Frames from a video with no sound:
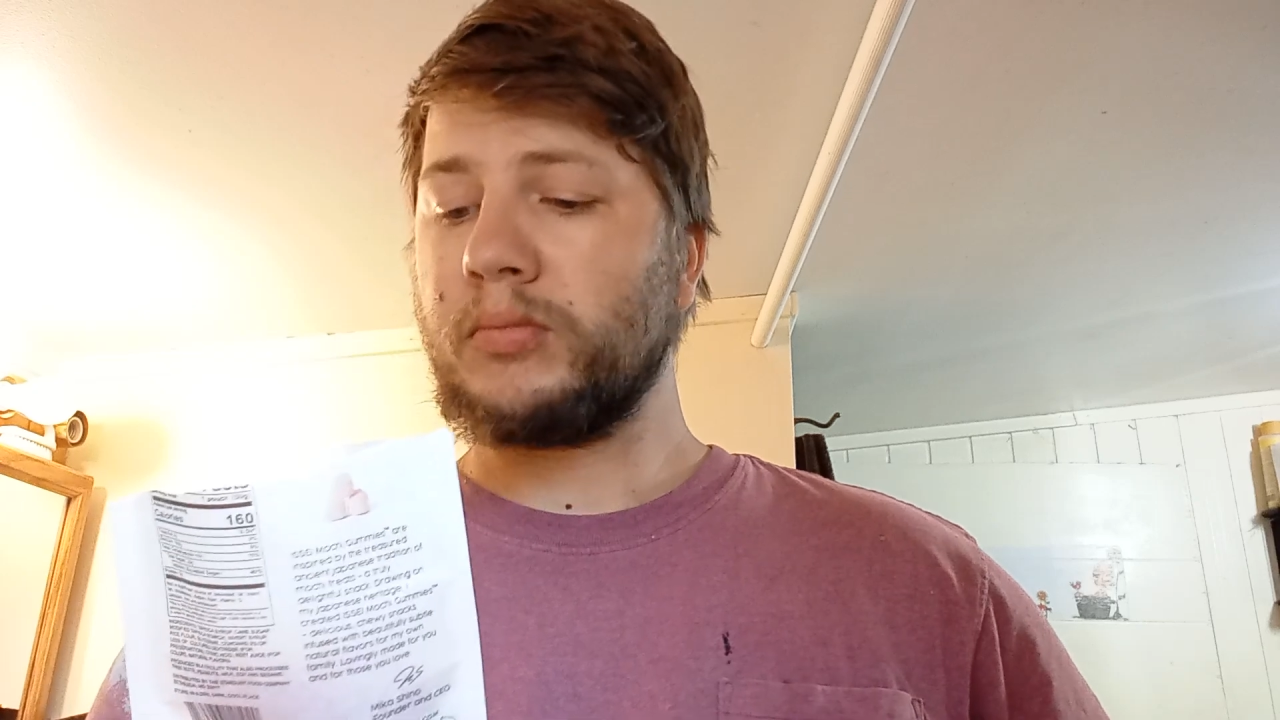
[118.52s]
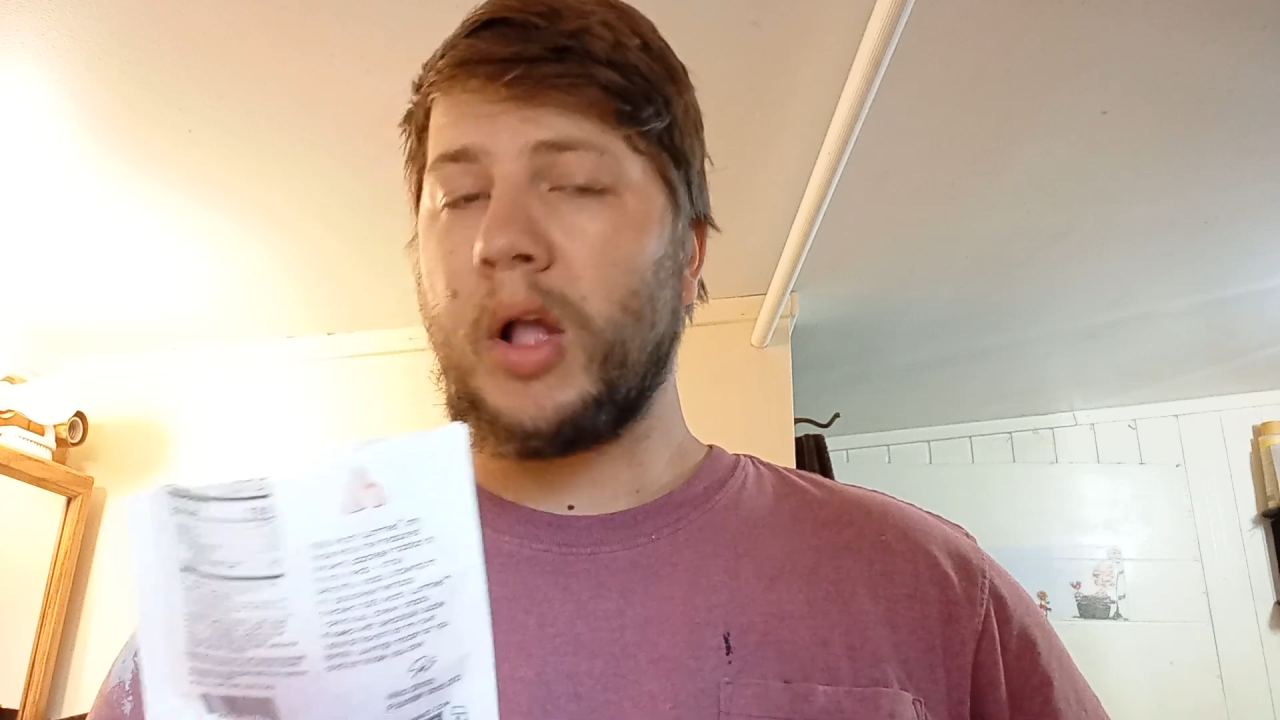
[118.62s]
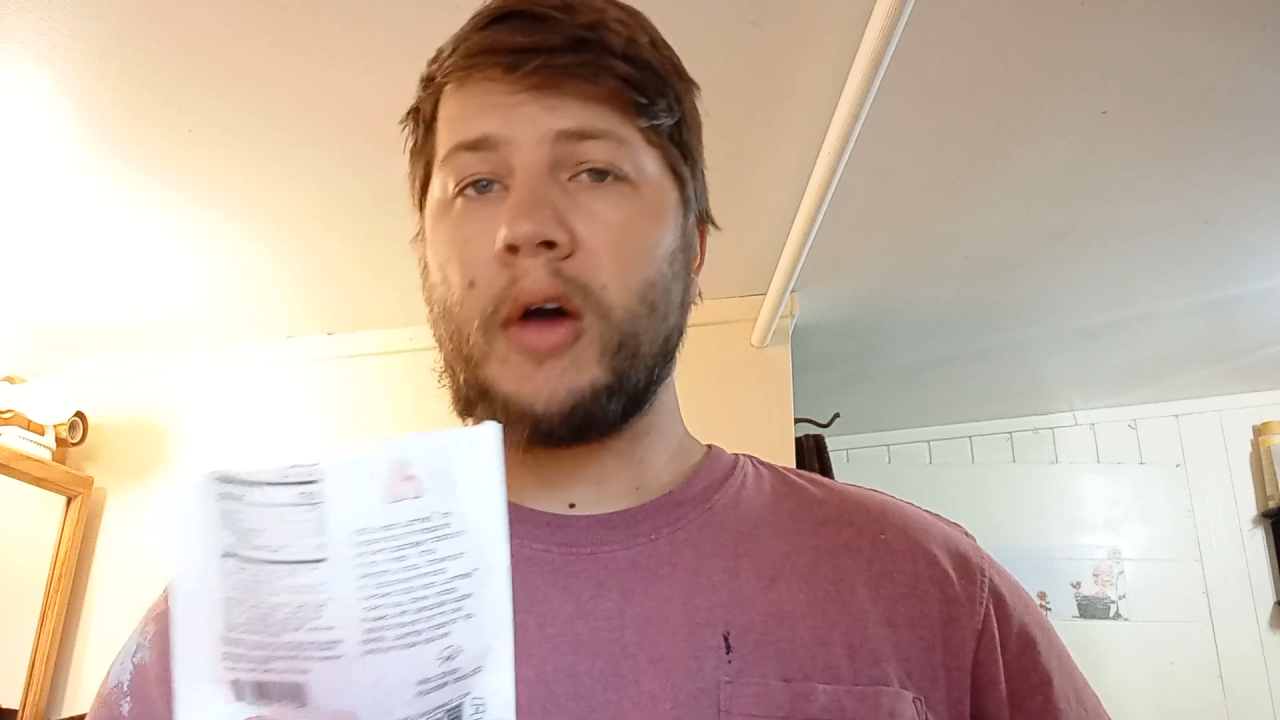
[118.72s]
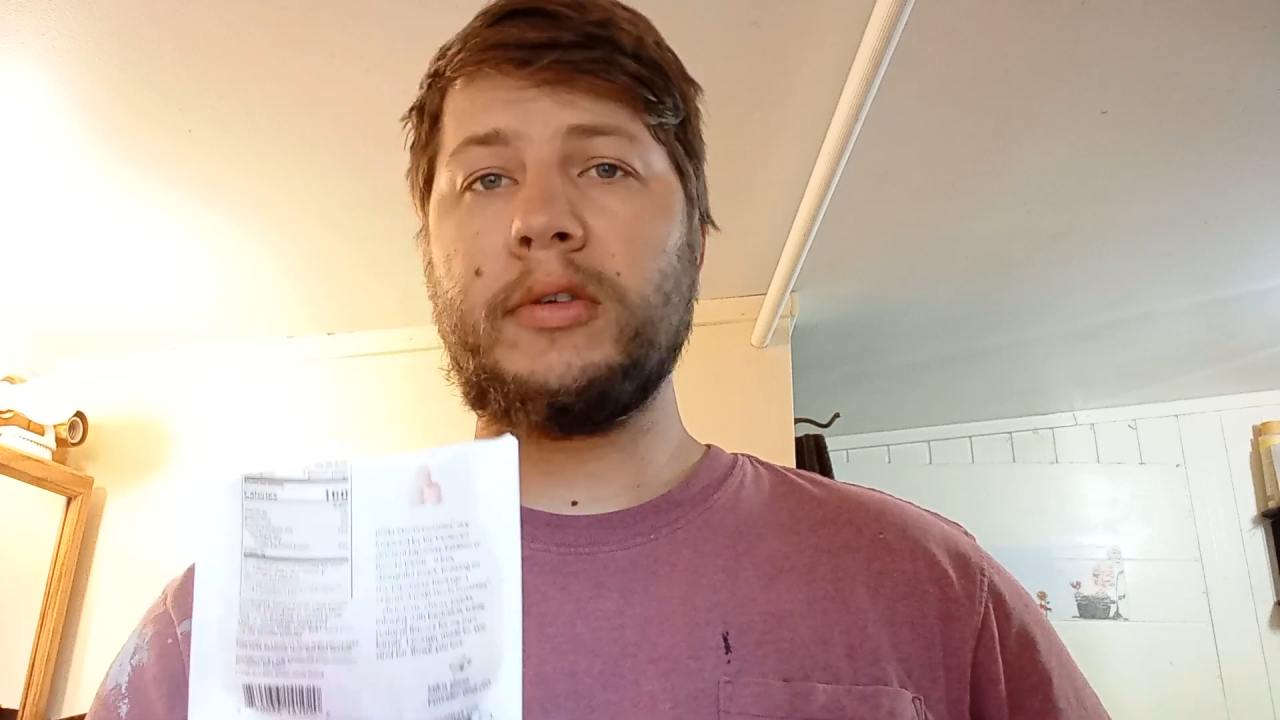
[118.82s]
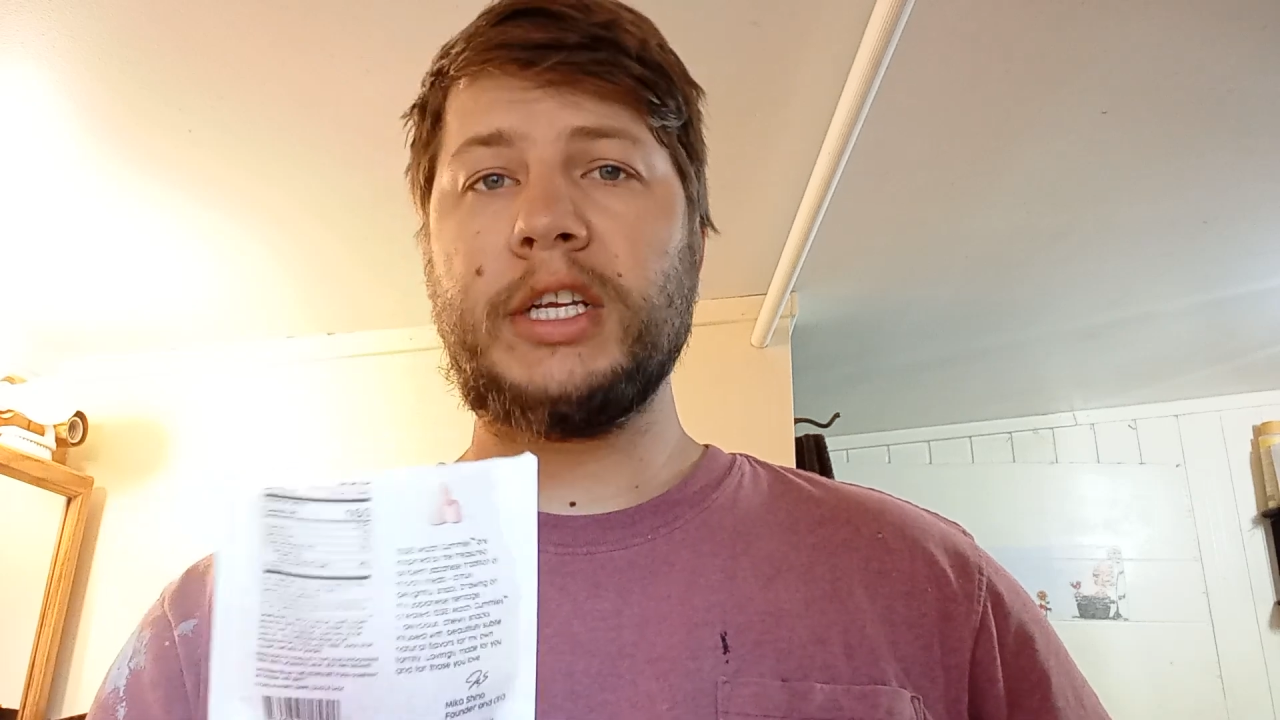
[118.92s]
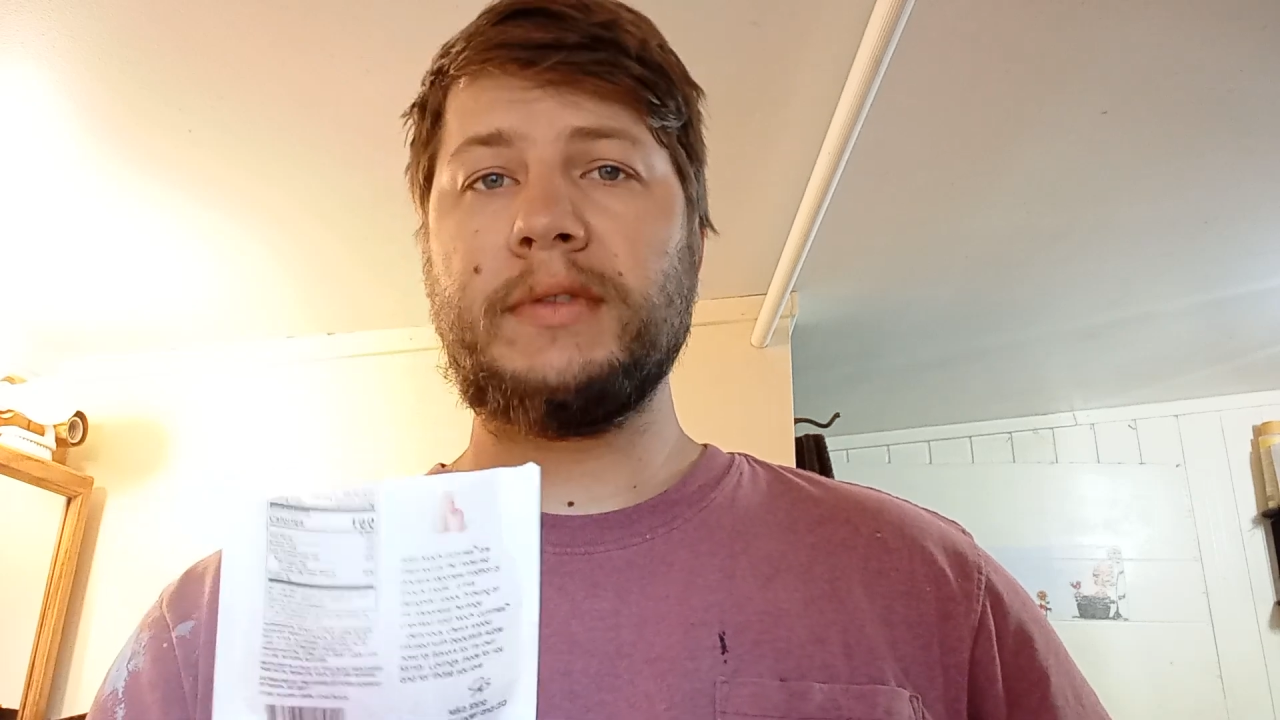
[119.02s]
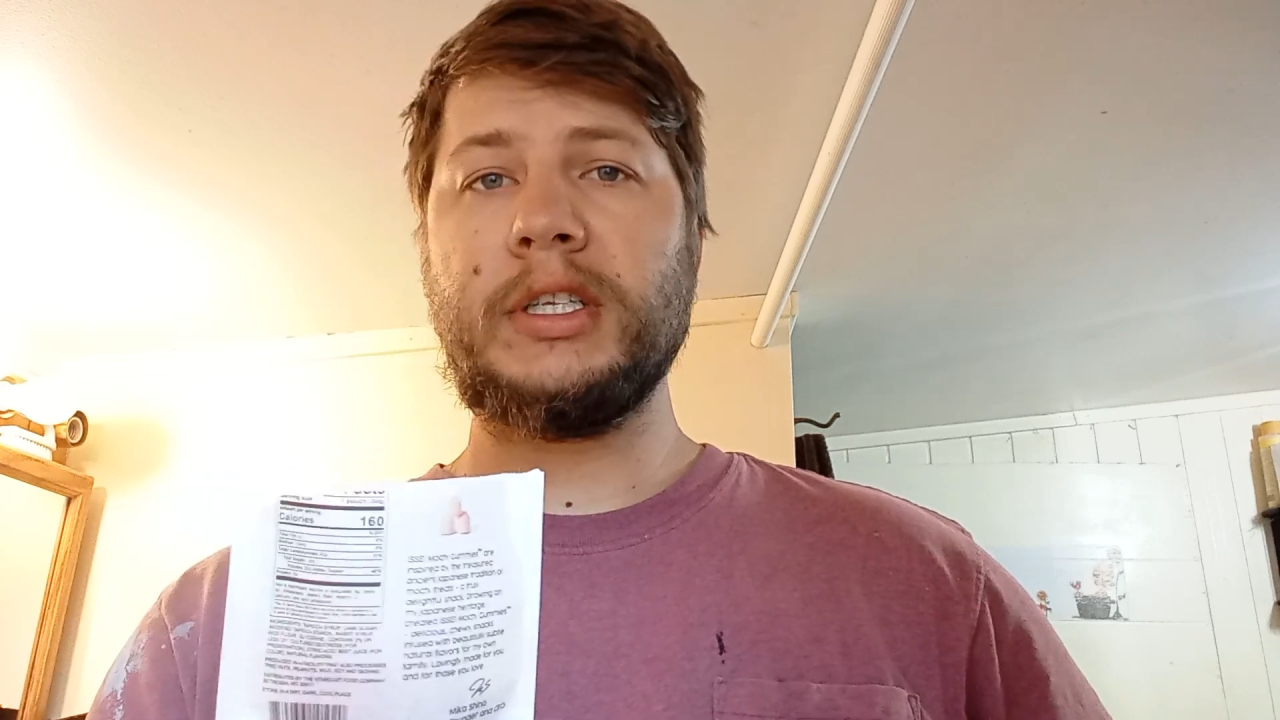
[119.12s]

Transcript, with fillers: I'll give